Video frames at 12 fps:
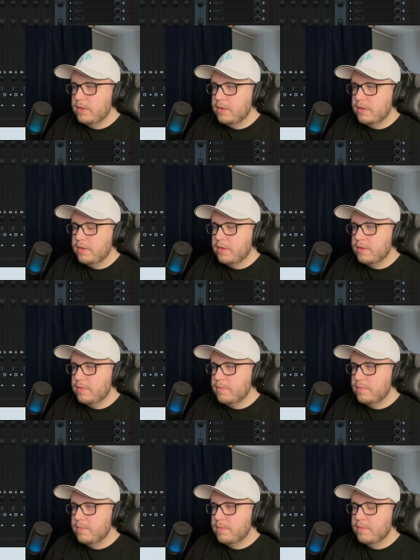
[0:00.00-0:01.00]

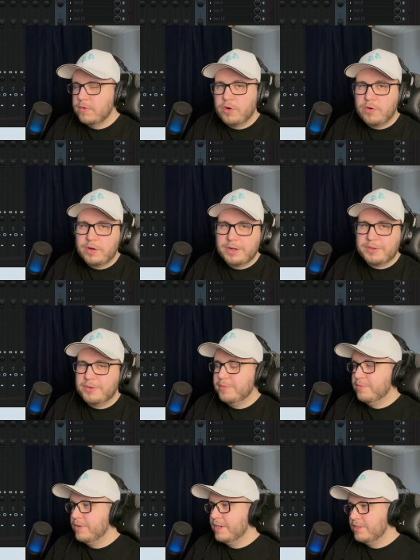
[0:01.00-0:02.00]
hard
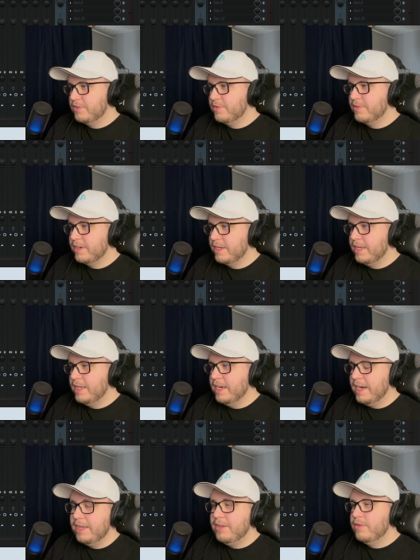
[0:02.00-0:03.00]
compression, or
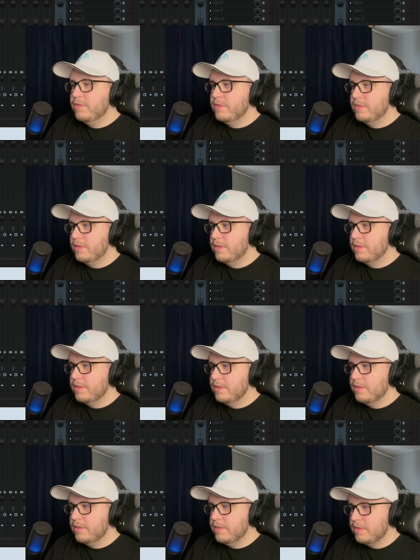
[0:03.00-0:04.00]
I used
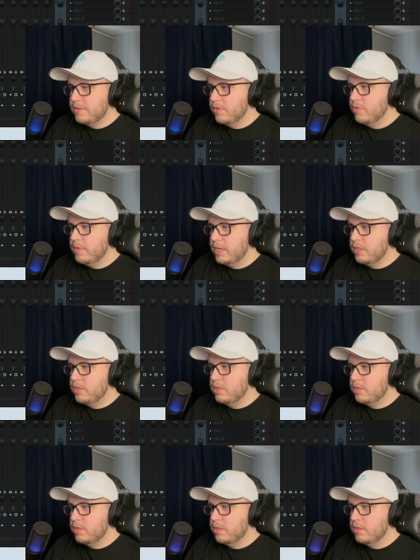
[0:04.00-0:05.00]
so
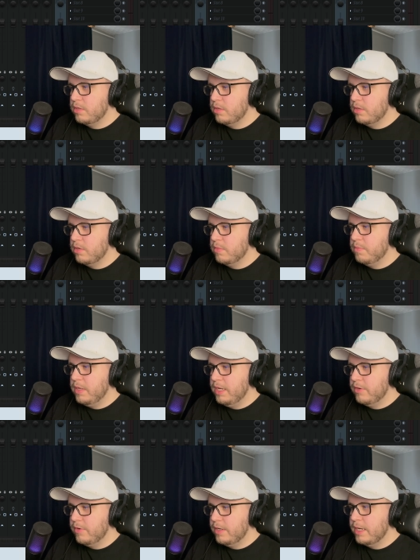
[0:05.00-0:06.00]
much
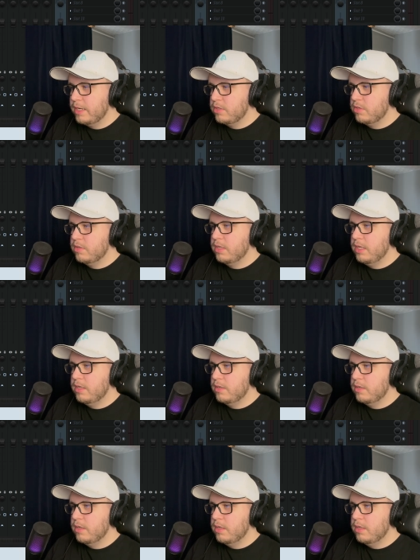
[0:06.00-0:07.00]
peak reduction
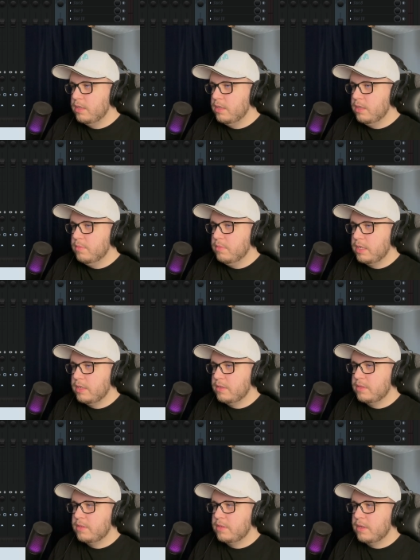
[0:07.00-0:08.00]
here
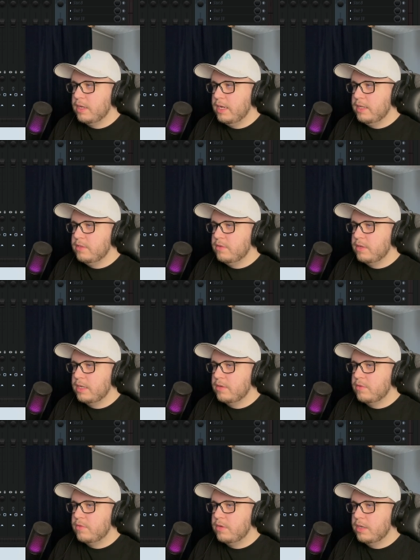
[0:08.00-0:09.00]
because, as you can
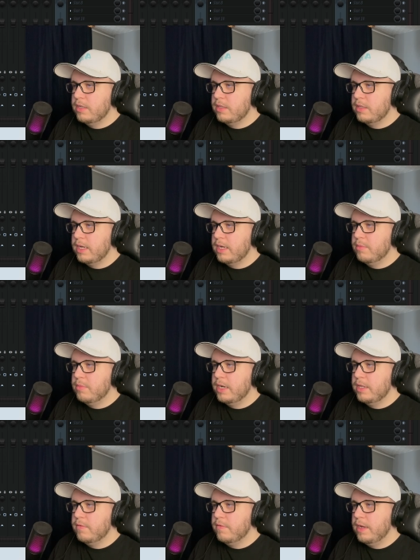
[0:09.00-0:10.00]
already tell
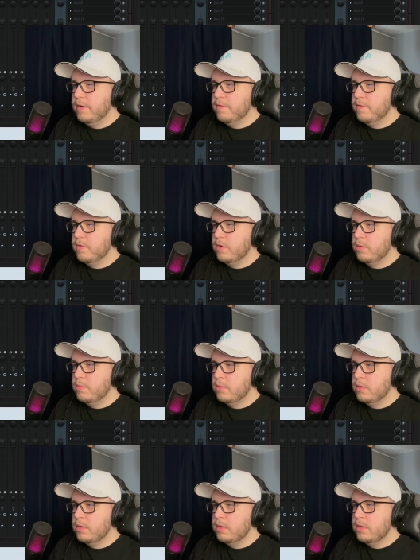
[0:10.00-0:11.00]
by the waveform,
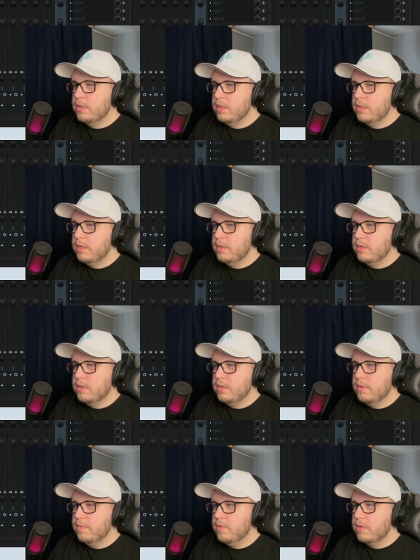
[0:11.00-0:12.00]

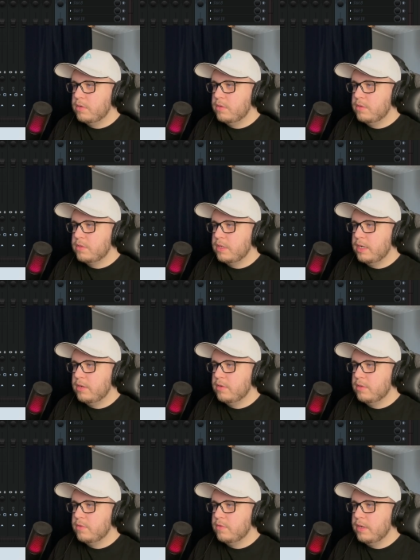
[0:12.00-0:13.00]
the vocals
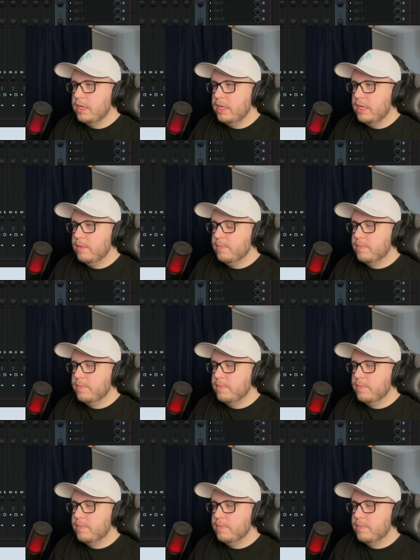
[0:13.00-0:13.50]
aren't really